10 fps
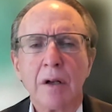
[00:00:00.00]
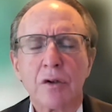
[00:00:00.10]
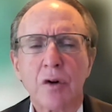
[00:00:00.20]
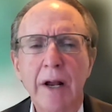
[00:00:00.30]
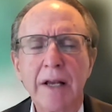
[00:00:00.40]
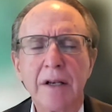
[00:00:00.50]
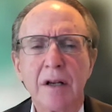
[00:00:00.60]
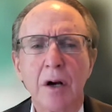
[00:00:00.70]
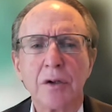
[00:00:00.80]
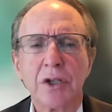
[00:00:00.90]
trade
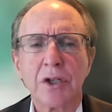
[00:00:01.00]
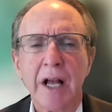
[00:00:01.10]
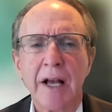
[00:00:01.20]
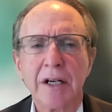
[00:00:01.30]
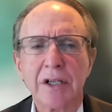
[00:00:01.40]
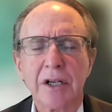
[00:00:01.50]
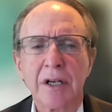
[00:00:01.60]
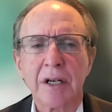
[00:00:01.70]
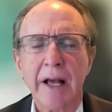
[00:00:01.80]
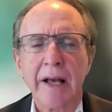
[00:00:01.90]

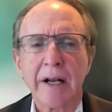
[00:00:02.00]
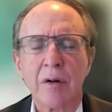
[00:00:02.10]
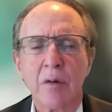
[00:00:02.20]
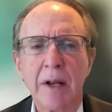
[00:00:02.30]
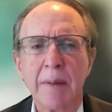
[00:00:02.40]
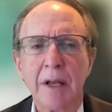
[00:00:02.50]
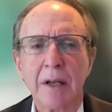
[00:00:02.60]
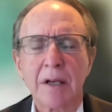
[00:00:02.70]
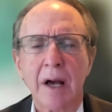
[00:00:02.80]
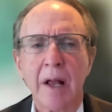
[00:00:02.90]
negotiation and
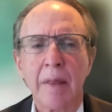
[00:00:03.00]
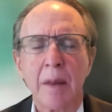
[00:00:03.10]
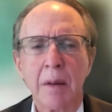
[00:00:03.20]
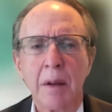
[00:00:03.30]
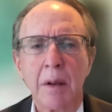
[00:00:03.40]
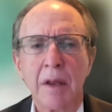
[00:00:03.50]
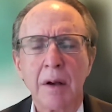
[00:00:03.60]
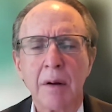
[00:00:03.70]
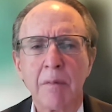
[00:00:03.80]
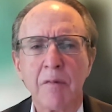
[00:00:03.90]
agreement on
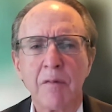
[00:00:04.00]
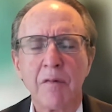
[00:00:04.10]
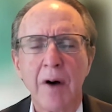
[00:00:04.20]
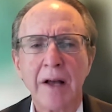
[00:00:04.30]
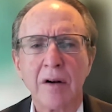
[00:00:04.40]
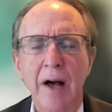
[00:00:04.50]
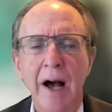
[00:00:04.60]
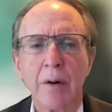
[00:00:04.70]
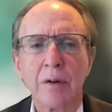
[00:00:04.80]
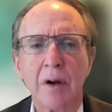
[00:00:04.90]
the final
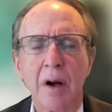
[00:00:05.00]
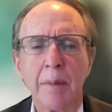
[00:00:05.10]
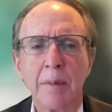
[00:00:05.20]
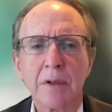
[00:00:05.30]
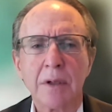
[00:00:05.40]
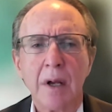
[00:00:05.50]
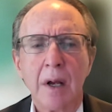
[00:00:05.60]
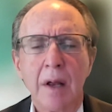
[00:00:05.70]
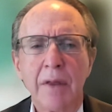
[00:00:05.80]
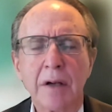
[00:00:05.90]
outcomes,
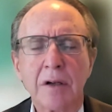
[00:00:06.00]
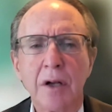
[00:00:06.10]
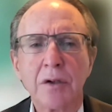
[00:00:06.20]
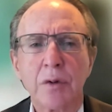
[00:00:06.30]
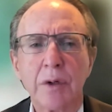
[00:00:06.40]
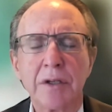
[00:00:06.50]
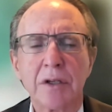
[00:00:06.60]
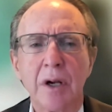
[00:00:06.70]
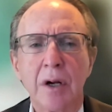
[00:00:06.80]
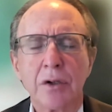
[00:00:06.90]
that
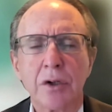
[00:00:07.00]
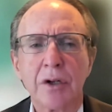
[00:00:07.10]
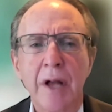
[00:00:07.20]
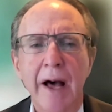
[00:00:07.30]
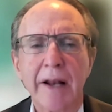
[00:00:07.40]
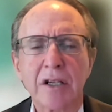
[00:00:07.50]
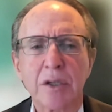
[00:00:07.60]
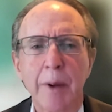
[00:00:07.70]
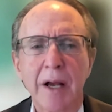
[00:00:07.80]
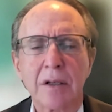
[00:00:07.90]
countries should not
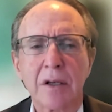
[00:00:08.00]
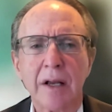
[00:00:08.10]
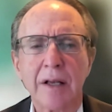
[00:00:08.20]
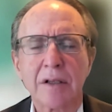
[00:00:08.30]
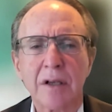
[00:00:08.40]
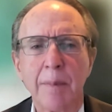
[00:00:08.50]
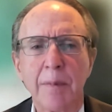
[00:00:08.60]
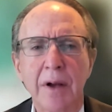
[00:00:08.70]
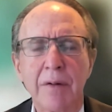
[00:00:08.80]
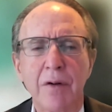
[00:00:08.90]
expect to get
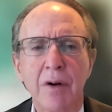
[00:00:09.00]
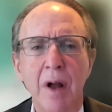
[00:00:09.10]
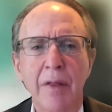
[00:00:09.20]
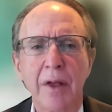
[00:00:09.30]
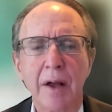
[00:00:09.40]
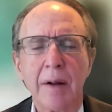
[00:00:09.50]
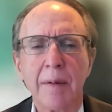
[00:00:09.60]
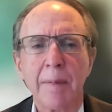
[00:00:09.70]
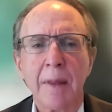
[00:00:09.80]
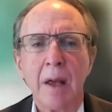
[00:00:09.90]
something for
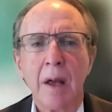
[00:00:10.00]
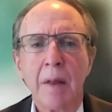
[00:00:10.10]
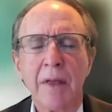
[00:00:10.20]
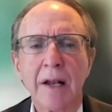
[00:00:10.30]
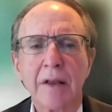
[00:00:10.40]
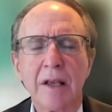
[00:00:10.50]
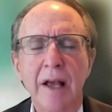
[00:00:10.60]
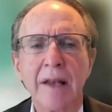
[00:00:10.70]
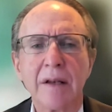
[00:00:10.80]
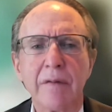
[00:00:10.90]
nothing, that at
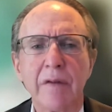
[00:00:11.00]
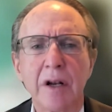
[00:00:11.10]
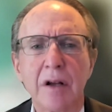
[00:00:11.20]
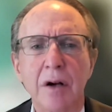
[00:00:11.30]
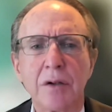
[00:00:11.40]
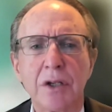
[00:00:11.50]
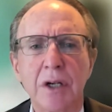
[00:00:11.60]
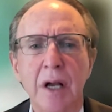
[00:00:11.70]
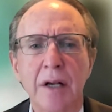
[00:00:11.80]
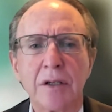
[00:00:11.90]
the end of the
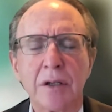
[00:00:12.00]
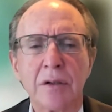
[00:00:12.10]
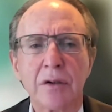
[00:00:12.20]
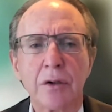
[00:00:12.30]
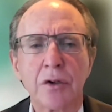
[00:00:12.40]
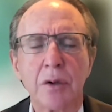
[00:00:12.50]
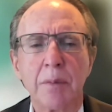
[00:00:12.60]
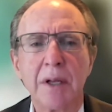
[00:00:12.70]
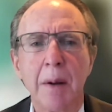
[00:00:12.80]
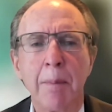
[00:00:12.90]
negotiations, there should
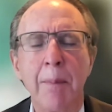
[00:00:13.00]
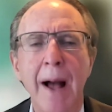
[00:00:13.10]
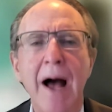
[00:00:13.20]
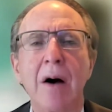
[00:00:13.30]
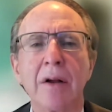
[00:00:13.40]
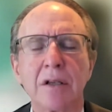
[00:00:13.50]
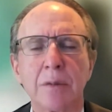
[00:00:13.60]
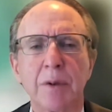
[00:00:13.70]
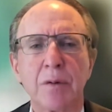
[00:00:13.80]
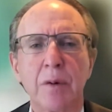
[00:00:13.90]
be a balance
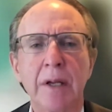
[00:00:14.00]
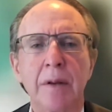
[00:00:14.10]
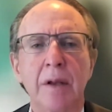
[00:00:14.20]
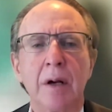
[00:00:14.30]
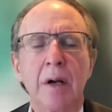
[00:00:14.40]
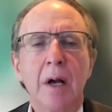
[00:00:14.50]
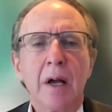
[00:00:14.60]
between the